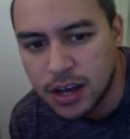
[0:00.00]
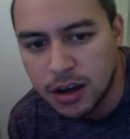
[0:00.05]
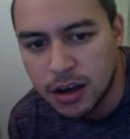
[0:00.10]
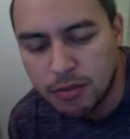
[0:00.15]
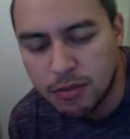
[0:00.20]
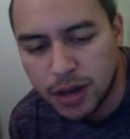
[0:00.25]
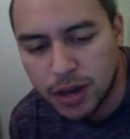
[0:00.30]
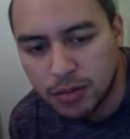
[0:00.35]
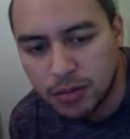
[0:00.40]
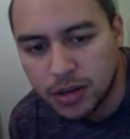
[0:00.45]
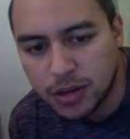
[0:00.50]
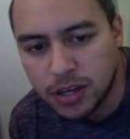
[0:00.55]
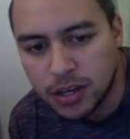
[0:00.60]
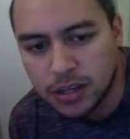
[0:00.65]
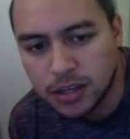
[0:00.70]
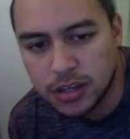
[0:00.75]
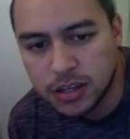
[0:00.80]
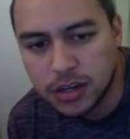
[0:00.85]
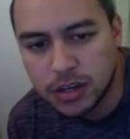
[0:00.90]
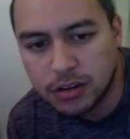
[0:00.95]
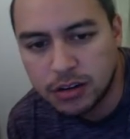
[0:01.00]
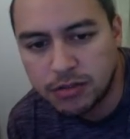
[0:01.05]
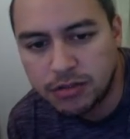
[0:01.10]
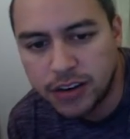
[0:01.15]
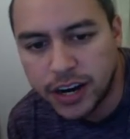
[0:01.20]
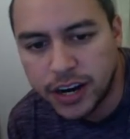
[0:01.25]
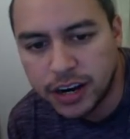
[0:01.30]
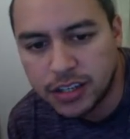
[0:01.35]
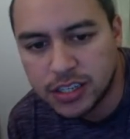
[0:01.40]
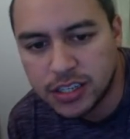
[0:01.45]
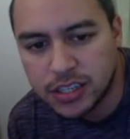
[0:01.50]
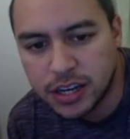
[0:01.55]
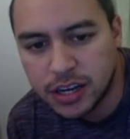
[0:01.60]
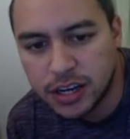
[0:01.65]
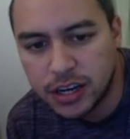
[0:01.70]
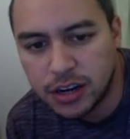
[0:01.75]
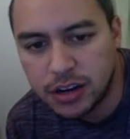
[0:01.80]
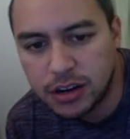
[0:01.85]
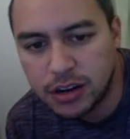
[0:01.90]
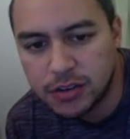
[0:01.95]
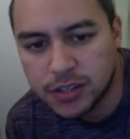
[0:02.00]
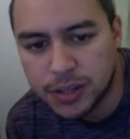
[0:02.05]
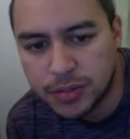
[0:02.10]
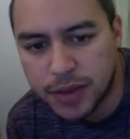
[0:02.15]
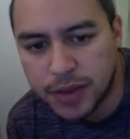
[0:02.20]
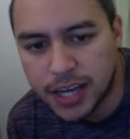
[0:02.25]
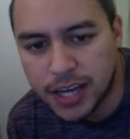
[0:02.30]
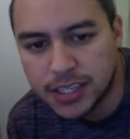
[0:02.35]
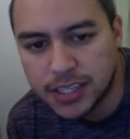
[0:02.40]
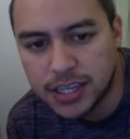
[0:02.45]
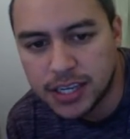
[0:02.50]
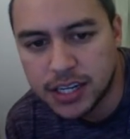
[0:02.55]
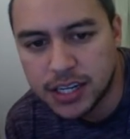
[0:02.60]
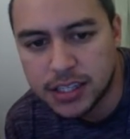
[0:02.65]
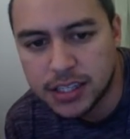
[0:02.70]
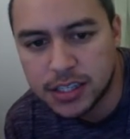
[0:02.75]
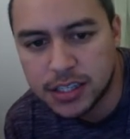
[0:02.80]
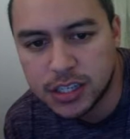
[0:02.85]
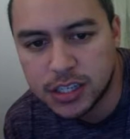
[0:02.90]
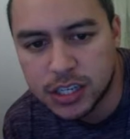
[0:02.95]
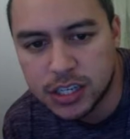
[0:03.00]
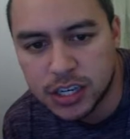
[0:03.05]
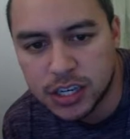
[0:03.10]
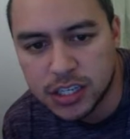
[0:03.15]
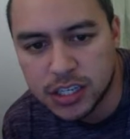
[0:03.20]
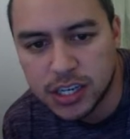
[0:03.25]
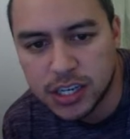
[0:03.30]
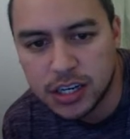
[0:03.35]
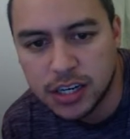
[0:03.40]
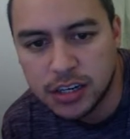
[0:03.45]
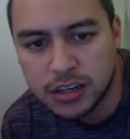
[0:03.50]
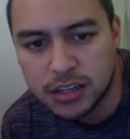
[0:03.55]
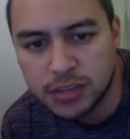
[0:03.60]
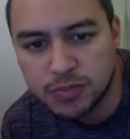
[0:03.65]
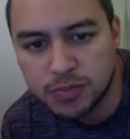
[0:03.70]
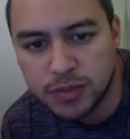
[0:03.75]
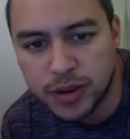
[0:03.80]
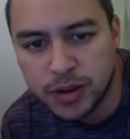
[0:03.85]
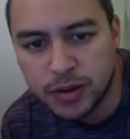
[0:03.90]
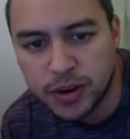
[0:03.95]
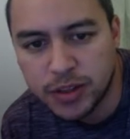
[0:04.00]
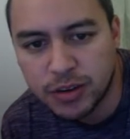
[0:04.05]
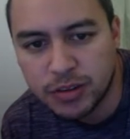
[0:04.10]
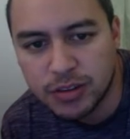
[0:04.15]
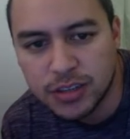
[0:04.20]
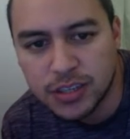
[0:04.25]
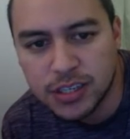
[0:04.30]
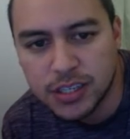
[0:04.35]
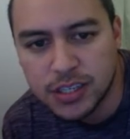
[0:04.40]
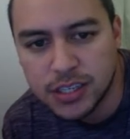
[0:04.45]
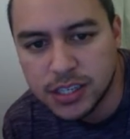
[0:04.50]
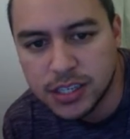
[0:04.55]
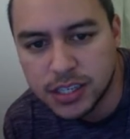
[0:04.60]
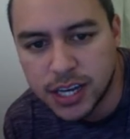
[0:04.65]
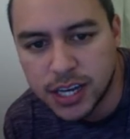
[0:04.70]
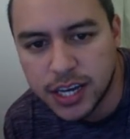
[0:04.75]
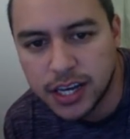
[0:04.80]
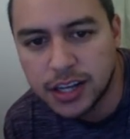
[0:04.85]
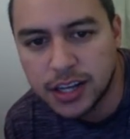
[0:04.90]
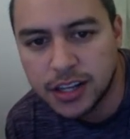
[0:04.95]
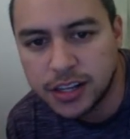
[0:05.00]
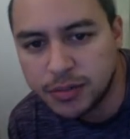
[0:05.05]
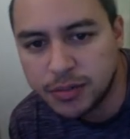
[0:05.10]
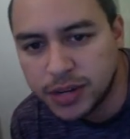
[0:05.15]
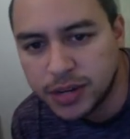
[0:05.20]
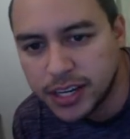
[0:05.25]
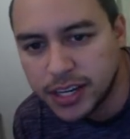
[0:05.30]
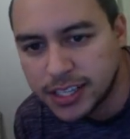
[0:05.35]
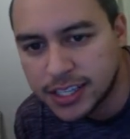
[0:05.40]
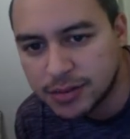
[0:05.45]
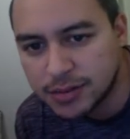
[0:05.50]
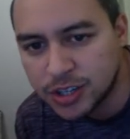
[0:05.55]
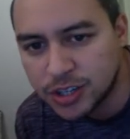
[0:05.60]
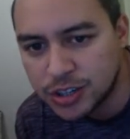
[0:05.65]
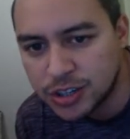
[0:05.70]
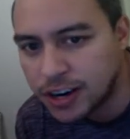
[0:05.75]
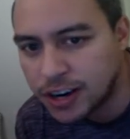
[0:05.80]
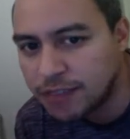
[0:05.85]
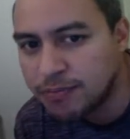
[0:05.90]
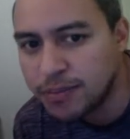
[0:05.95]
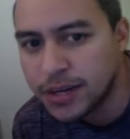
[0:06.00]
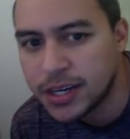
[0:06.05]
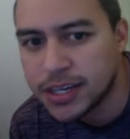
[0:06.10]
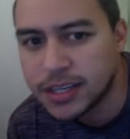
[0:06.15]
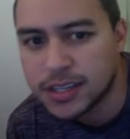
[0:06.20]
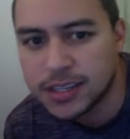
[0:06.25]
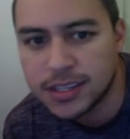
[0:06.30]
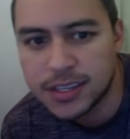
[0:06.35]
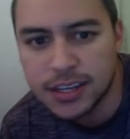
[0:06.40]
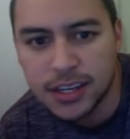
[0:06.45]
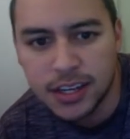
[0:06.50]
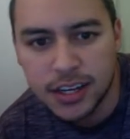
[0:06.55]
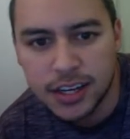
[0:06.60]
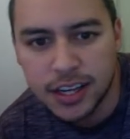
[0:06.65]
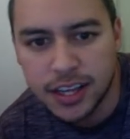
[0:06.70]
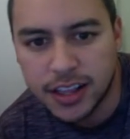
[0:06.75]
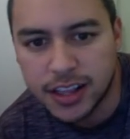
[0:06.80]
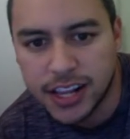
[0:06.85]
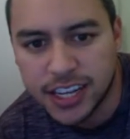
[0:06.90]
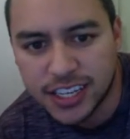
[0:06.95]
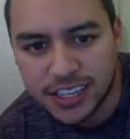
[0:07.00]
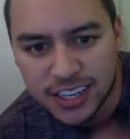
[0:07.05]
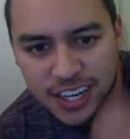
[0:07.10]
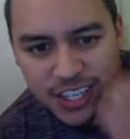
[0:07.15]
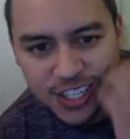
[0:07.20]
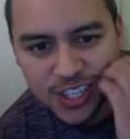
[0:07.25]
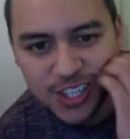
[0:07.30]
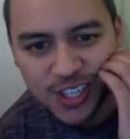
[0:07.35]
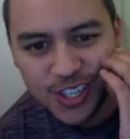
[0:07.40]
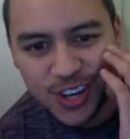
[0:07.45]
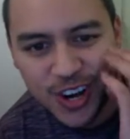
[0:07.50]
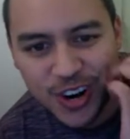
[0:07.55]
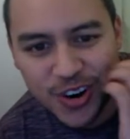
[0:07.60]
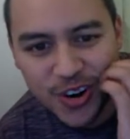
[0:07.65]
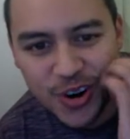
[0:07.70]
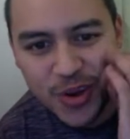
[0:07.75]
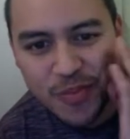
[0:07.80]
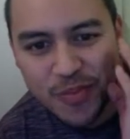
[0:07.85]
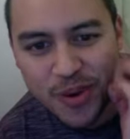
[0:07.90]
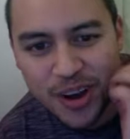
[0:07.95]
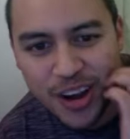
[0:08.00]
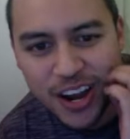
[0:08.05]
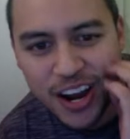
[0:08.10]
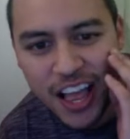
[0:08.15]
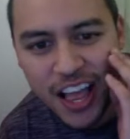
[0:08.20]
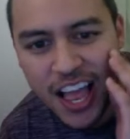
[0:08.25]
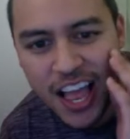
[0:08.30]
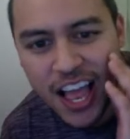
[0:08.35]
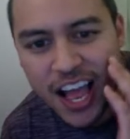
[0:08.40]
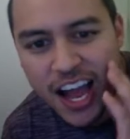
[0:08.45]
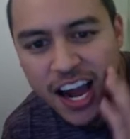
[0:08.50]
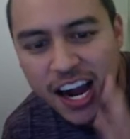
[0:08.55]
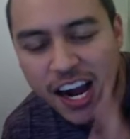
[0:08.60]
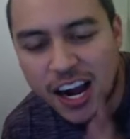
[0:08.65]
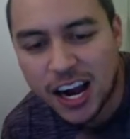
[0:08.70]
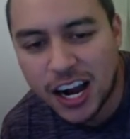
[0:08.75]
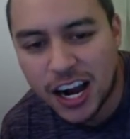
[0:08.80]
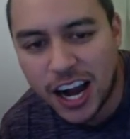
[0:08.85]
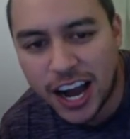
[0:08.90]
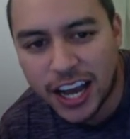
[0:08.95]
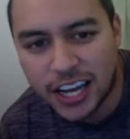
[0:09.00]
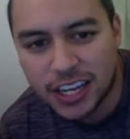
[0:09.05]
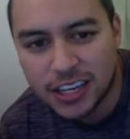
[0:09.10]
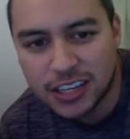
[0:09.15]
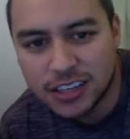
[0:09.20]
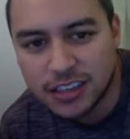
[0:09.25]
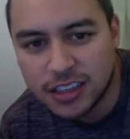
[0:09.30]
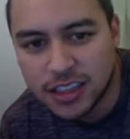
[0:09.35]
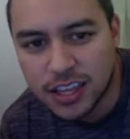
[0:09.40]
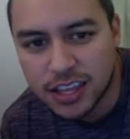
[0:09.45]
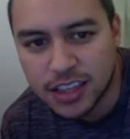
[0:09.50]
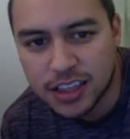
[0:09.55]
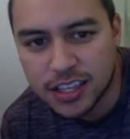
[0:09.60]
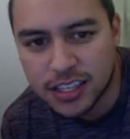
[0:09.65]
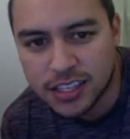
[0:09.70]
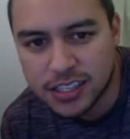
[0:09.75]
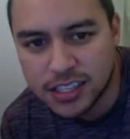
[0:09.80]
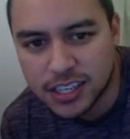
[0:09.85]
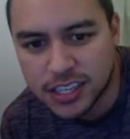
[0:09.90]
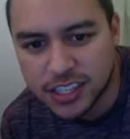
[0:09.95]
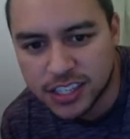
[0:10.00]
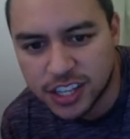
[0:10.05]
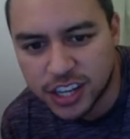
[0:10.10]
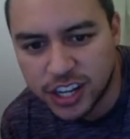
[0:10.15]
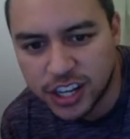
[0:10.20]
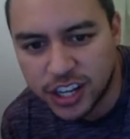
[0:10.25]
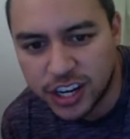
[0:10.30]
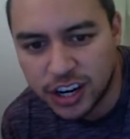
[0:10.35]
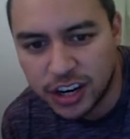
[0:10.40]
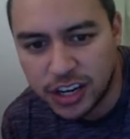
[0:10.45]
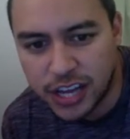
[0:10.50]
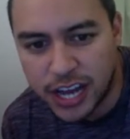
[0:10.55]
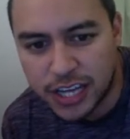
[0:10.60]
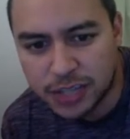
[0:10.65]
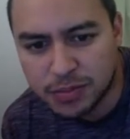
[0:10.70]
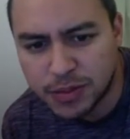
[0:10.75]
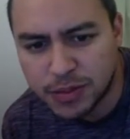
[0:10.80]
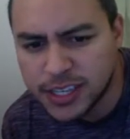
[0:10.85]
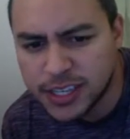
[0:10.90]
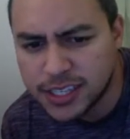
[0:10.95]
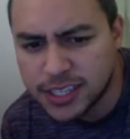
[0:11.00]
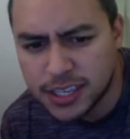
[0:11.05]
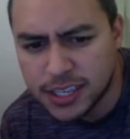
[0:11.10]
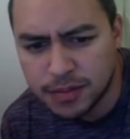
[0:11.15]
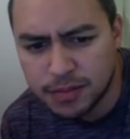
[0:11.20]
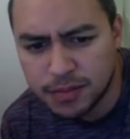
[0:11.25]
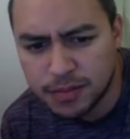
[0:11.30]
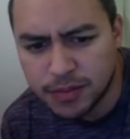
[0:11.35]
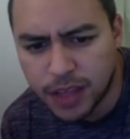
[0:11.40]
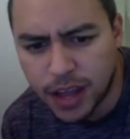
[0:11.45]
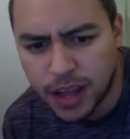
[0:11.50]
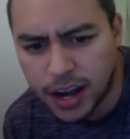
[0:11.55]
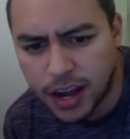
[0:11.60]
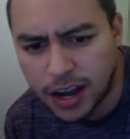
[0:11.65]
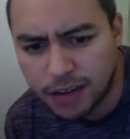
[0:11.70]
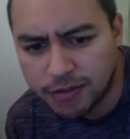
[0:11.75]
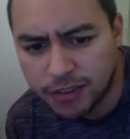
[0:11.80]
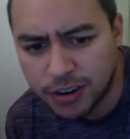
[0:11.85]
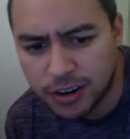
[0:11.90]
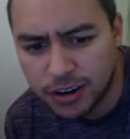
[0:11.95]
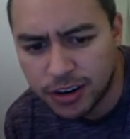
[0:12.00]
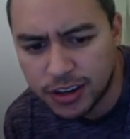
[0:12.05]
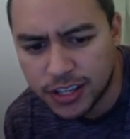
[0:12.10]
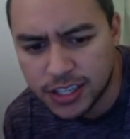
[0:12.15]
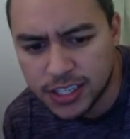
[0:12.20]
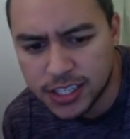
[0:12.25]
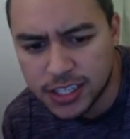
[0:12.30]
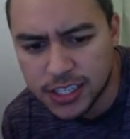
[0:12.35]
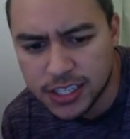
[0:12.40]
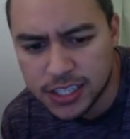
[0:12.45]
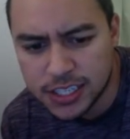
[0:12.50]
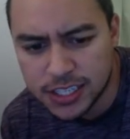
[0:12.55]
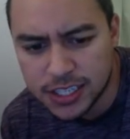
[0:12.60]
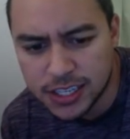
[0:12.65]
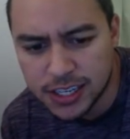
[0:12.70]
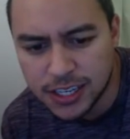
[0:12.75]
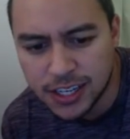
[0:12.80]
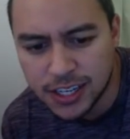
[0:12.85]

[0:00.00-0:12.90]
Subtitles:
Maybe, you know, fire sell some assets to contenders midway through the season, tank a little bit, get some good draft picks in next year's lottery. But I think this is the clear last place team for this season.